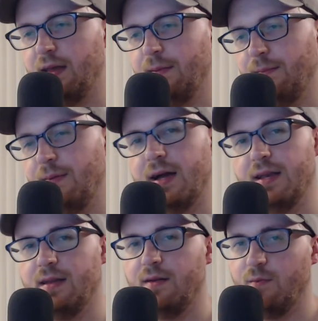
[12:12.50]

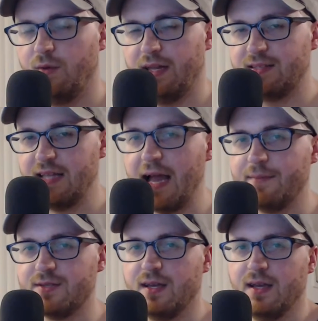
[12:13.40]
But when he
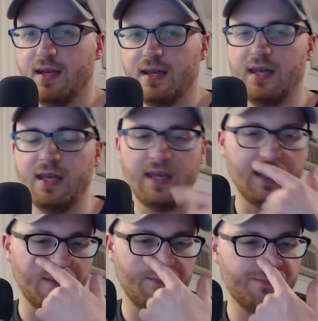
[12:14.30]
snaps,
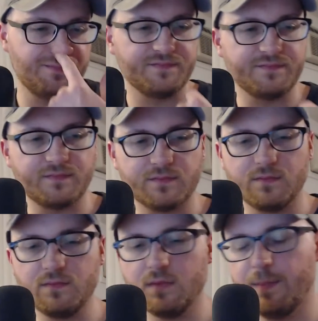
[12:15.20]
he
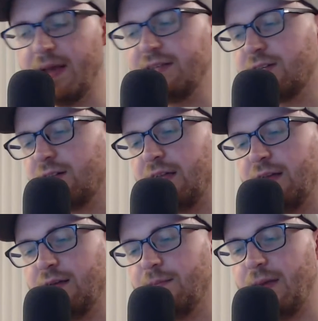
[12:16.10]

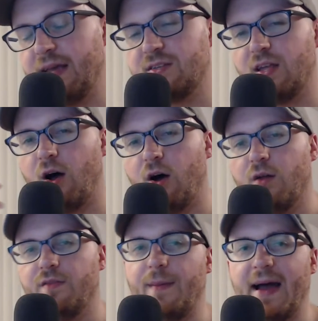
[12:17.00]
basically makes
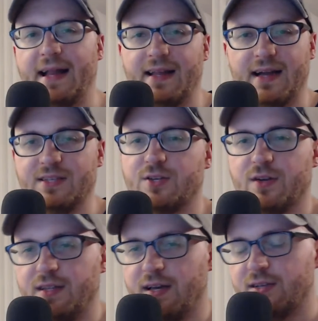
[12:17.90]
all of the bad guys go
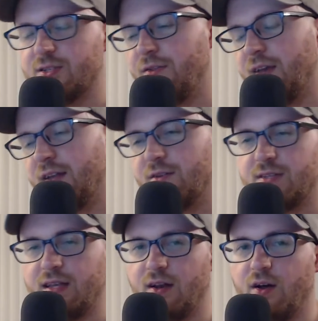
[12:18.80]
to dust. So
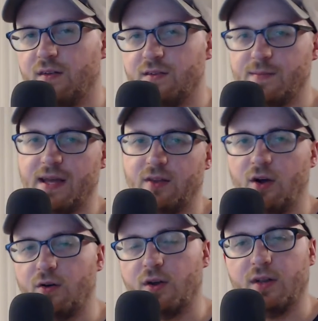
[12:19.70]
Thanos and all his men
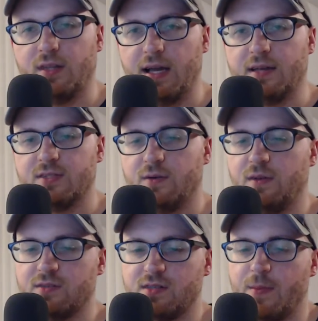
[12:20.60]
all go to dust. So he
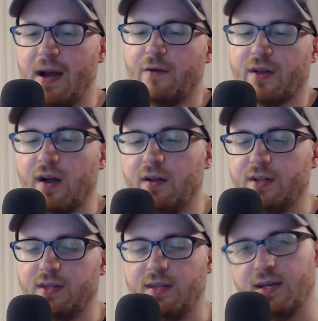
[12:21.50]
uses the power of the
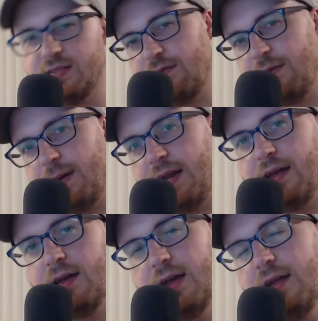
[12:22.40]
gauntlet to dust everybody.
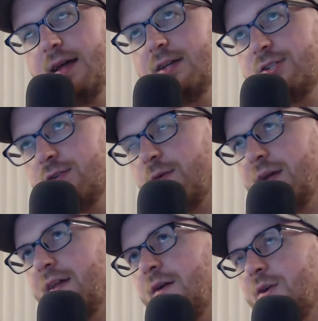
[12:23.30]
Not sure
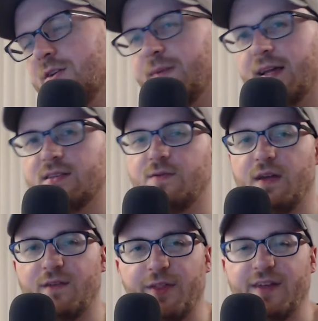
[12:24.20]
totally how that works, but I guess if you
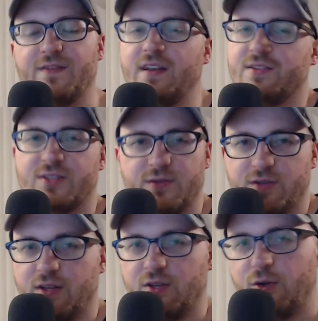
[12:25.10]
have all the Infinity Stones,
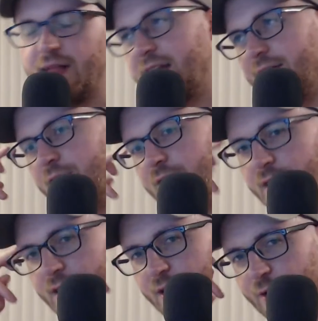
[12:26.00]
you can do that if your
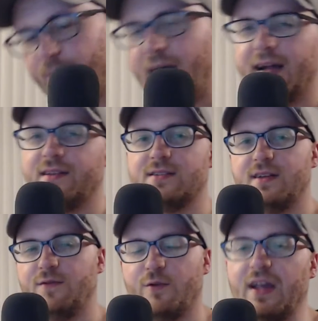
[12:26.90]
mind is,
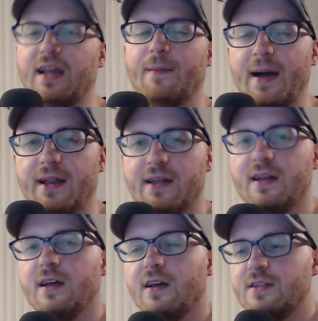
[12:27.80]
if you're thinking about it.
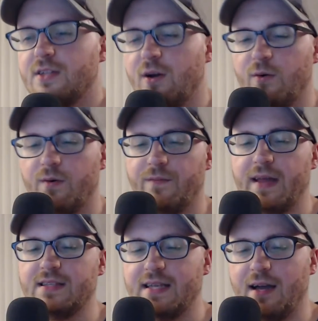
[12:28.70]
So
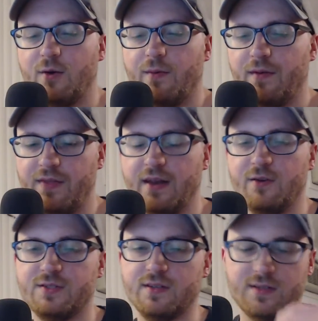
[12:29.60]
that's how
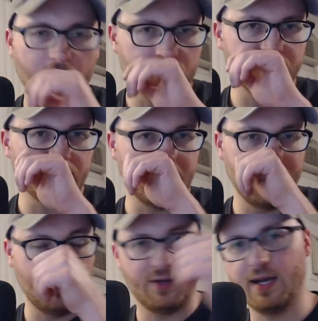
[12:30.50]
Thanos is ultimately
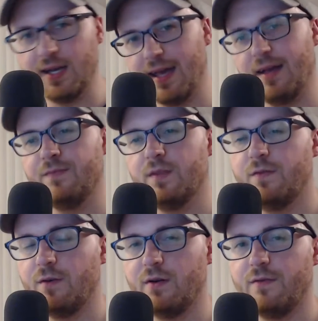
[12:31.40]
killed again
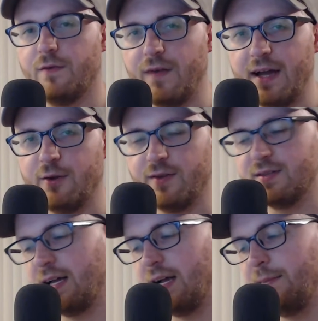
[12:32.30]
for final
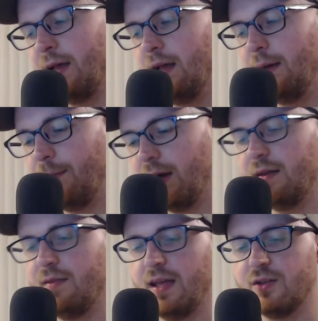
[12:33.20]
this time.
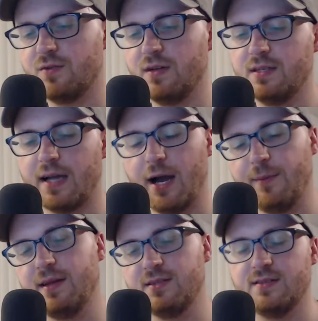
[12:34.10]
But the injuries Iron
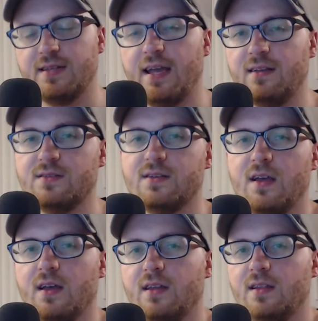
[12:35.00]
Man sustains
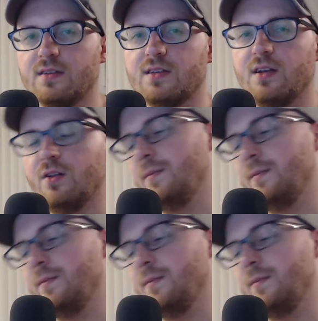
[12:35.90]
does kill him.